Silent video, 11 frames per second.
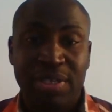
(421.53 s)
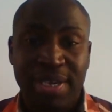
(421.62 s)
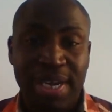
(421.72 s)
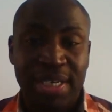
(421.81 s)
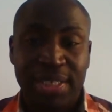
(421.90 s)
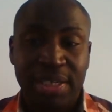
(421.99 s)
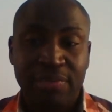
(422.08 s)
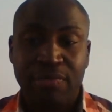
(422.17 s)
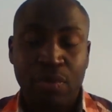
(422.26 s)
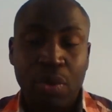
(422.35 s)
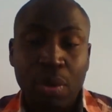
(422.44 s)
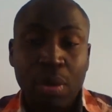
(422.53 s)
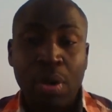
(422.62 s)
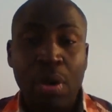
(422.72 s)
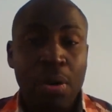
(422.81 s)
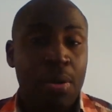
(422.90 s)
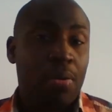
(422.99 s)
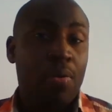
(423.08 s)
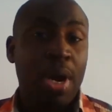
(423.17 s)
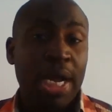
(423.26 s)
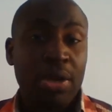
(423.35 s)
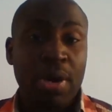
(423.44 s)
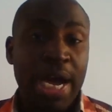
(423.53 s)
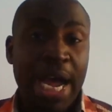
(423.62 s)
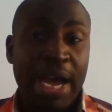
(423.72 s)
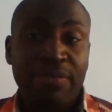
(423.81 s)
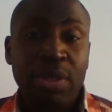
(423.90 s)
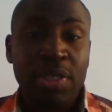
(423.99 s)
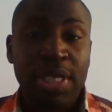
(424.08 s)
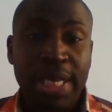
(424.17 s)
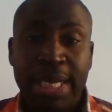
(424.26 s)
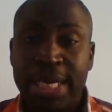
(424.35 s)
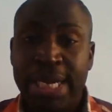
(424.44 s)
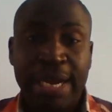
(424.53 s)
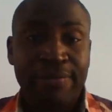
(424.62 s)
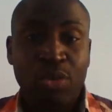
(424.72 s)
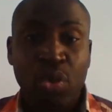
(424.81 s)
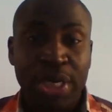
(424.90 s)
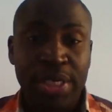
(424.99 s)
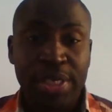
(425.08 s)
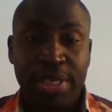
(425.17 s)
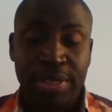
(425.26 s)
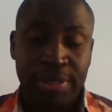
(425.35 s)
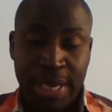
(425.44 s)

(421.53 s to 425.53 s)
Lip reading: they're asking for, why do I have to say that I have 20 years?